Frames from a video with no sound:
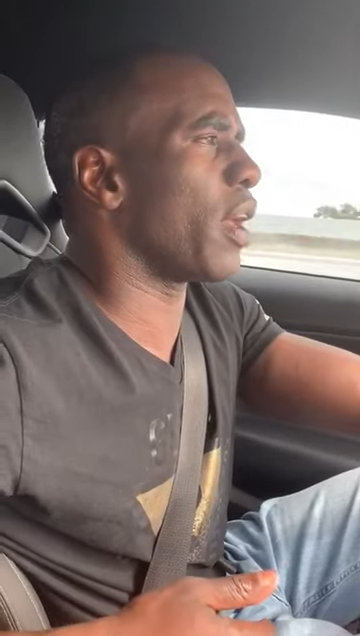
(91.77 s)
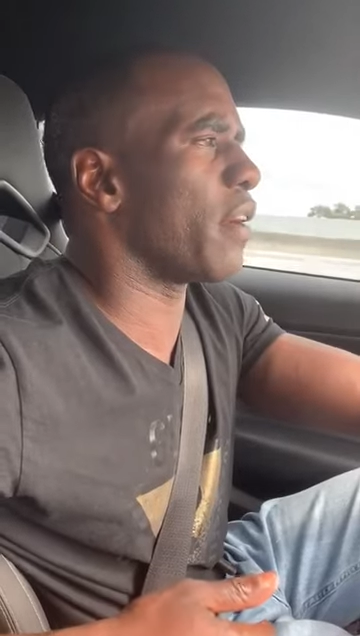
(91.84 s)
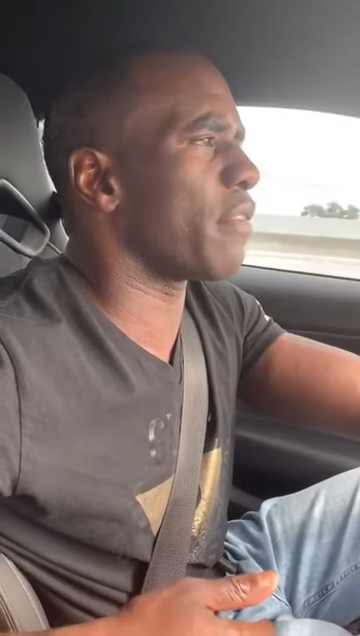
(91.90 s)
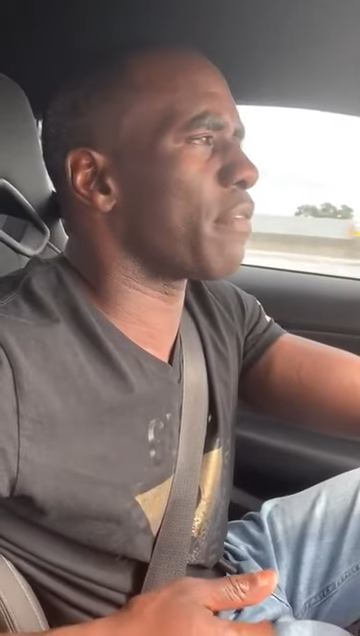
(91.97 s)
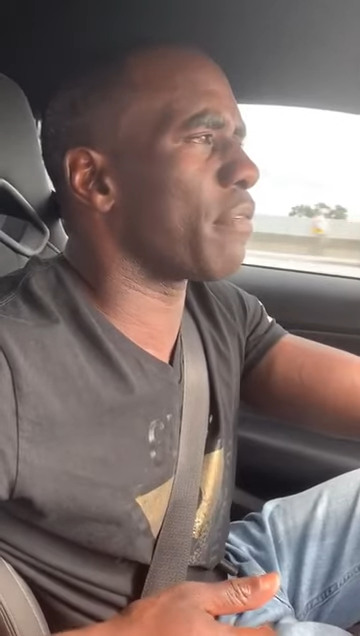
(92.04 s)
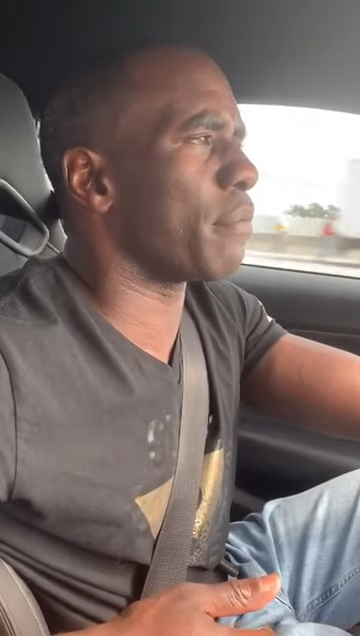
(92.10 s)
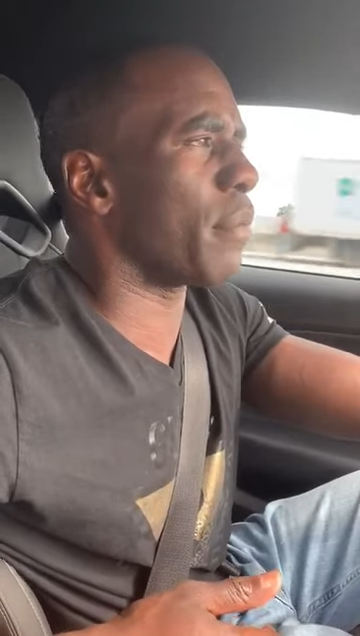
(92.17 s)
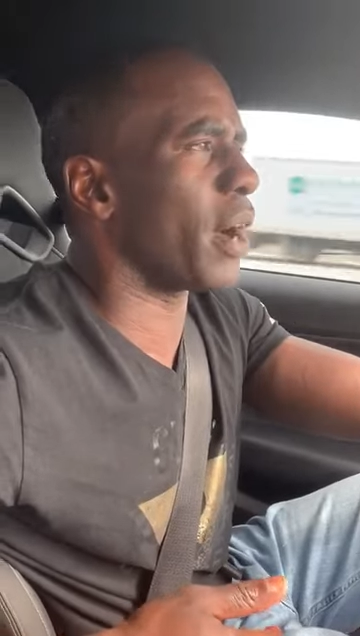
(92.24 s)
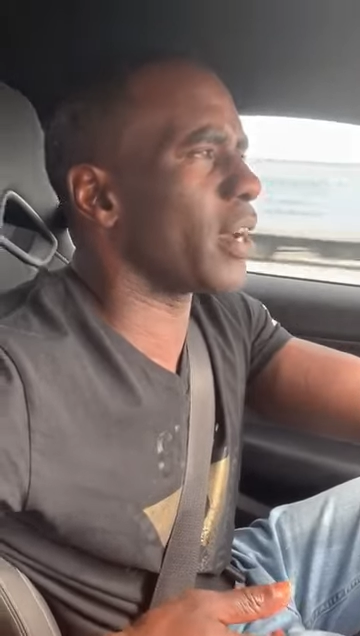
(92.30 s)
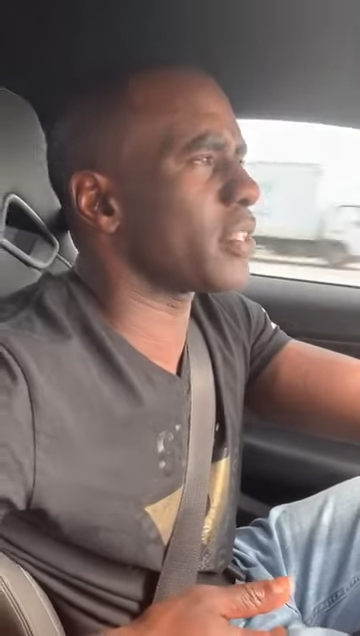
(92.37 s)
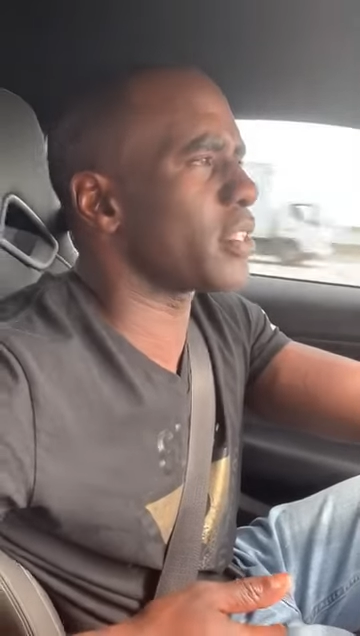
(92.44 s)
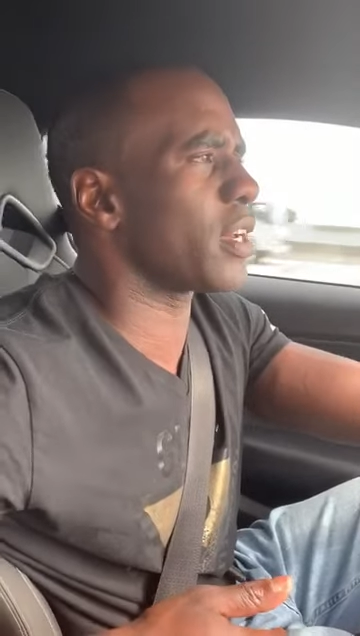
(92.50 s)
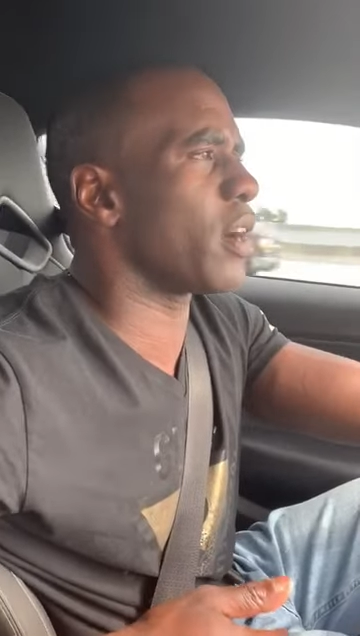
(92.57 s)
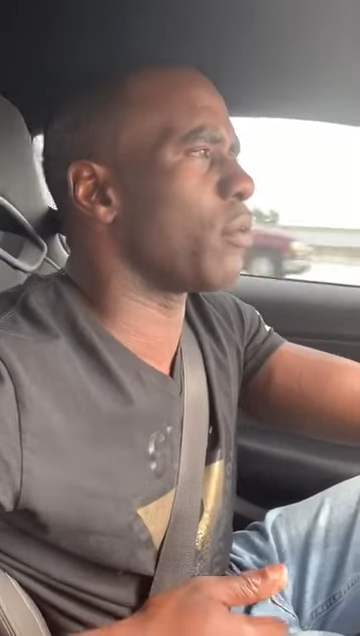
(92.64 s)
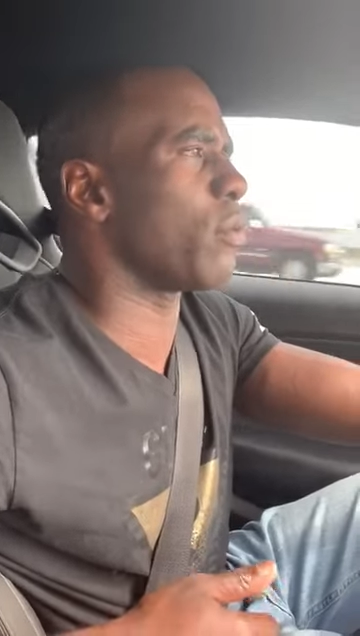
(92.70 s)
if my
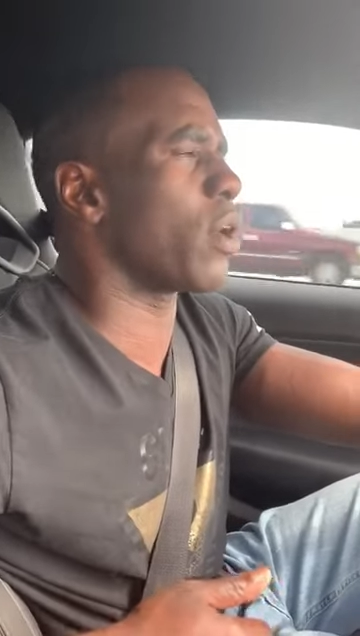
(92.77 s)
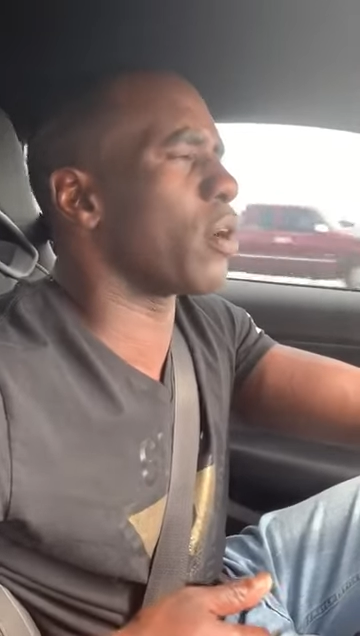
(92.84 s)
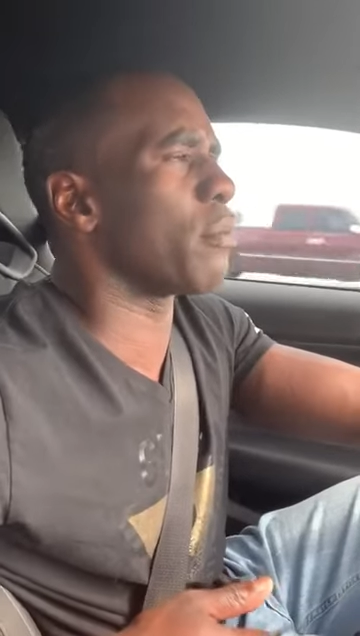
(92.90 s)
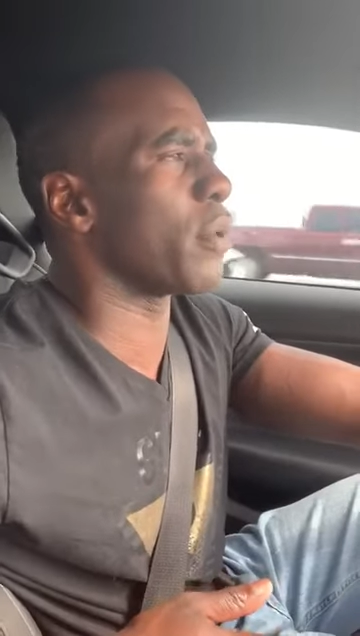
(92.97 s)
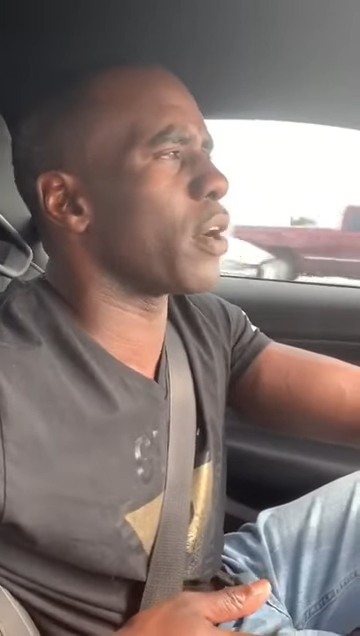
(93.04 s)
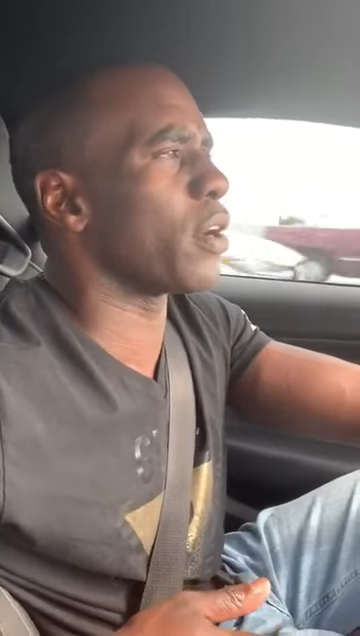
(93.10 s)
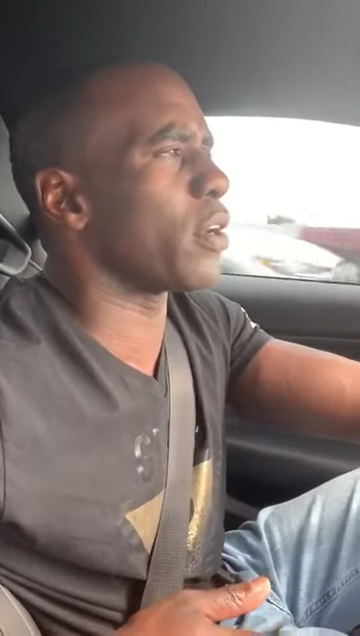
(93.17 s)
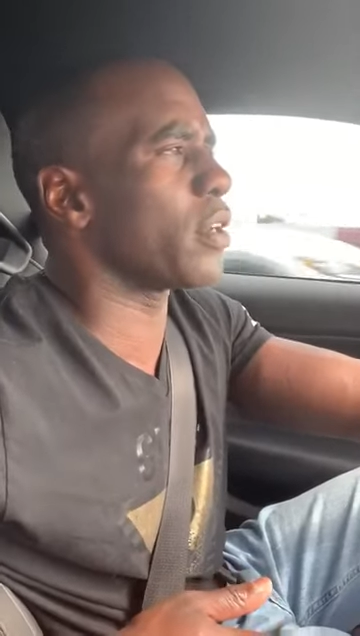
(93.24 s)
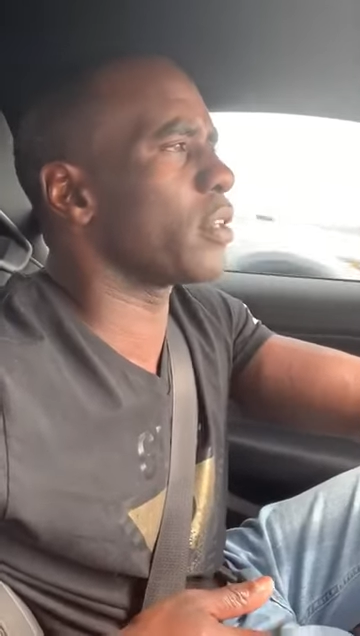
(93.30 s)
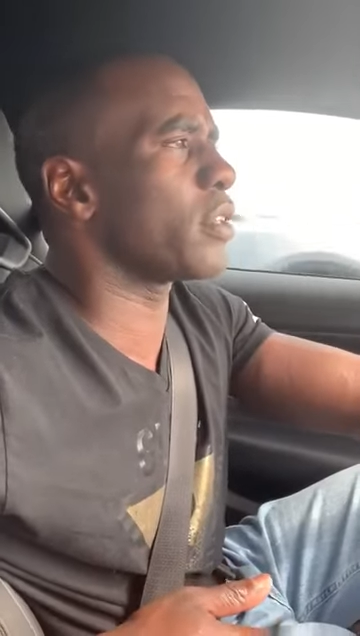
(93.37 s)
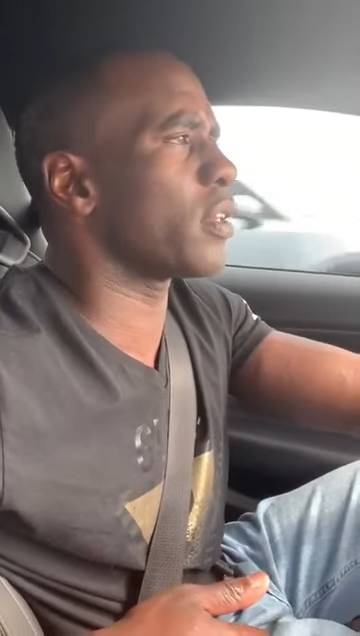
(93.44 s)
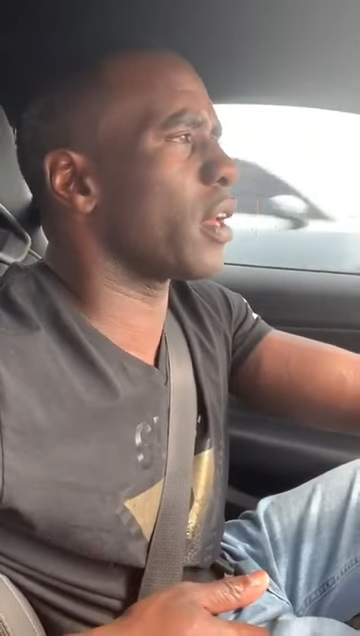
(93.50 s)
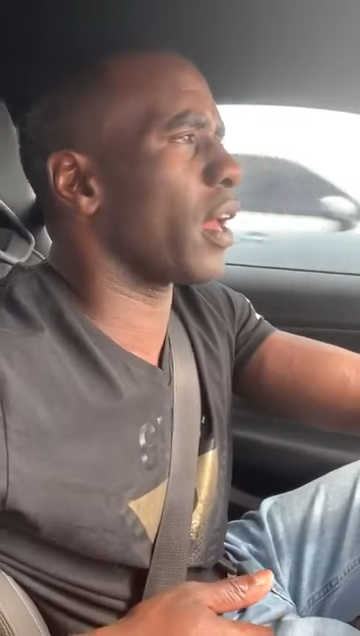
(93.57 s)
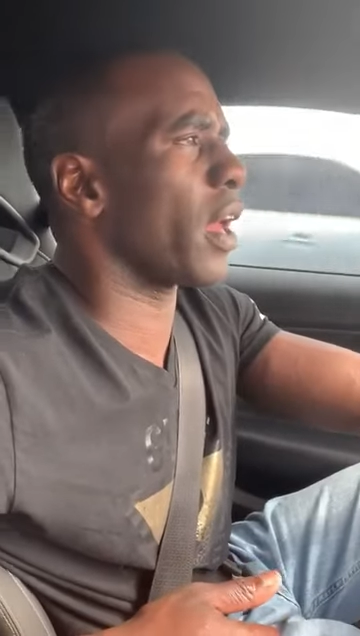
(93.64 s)
son were murdered